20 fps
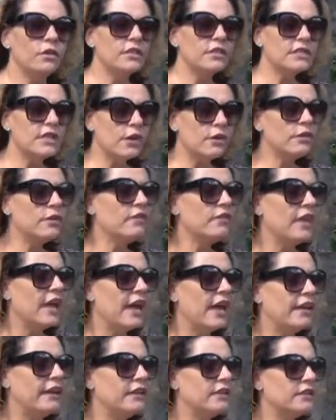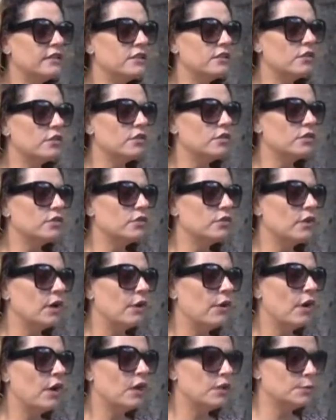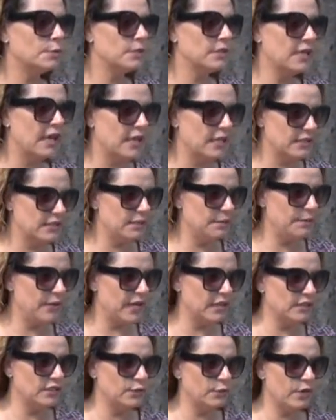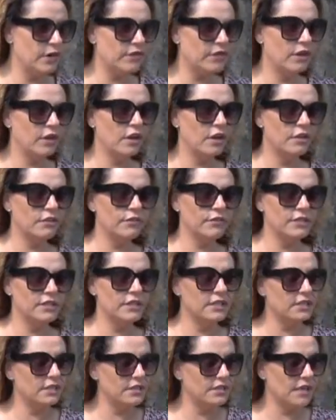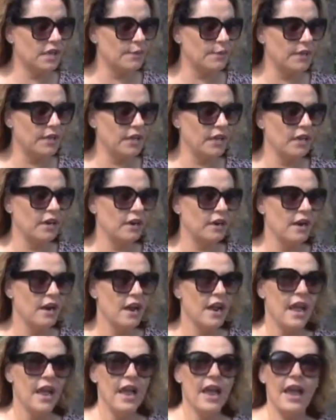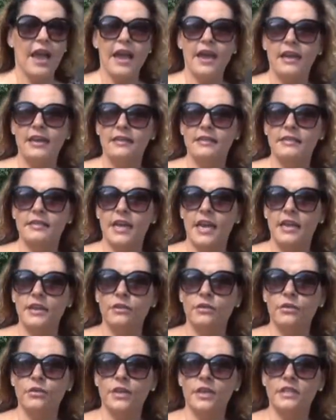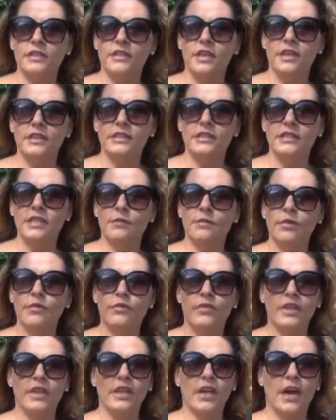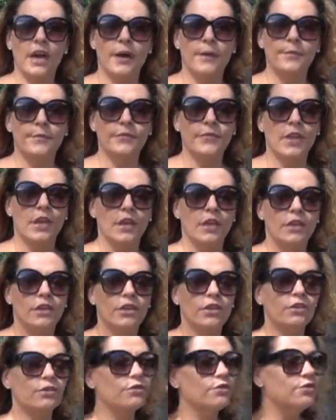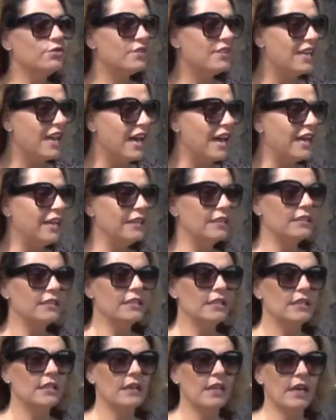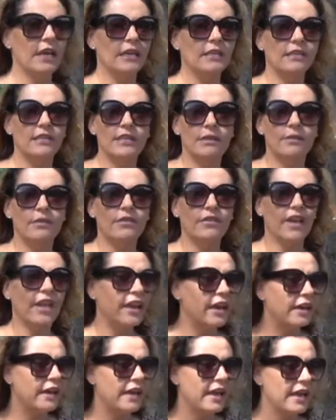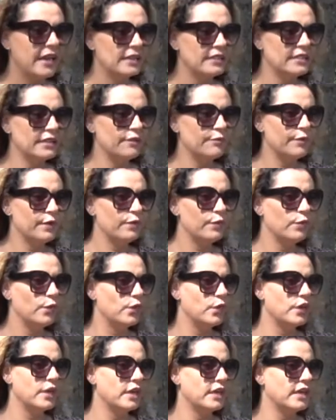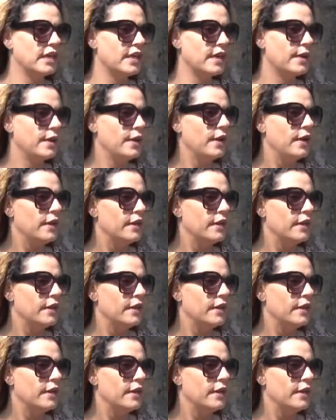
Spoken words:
The south of the island is also our hospitality belt, and we have a lot of visitors coming here. And I know that on some of the cruise lines and some of the airlines have been warning their